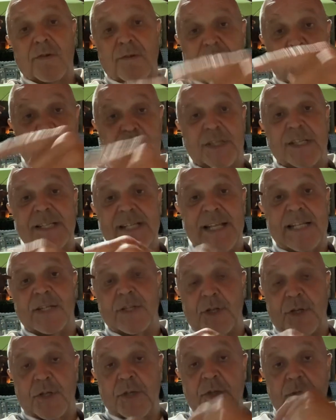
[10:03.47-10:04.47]
that she needed
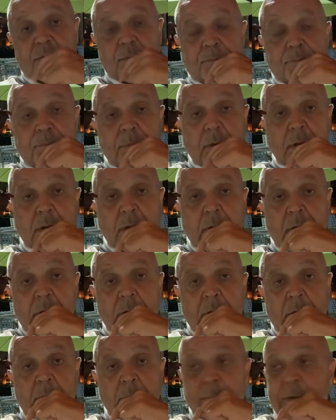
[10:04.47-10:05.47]
to do,
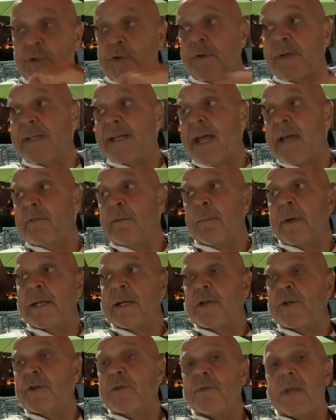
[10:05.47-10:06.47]
but you didn't have the money
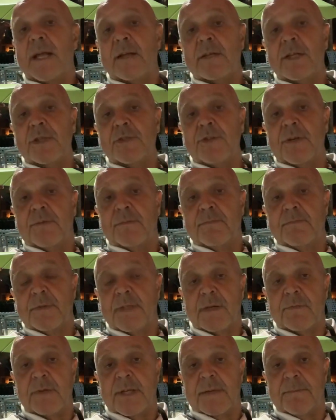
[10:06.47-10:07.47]
to do that, did you,
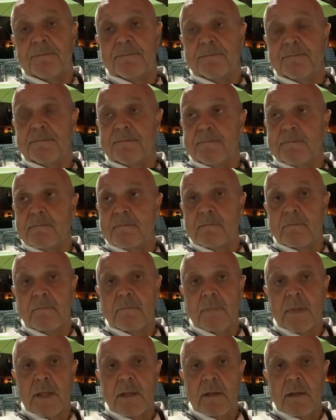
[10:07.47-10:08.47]
Tiffany?
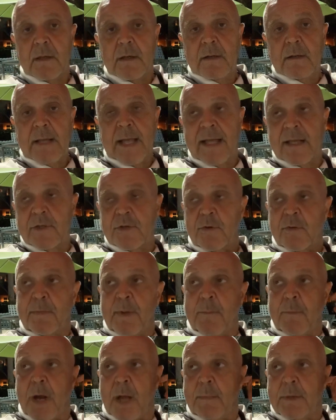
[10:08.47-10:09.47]
And do you
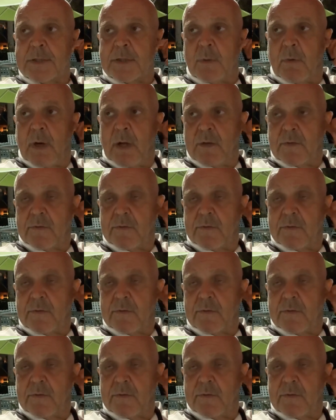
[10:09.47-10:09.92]
remember how much it was?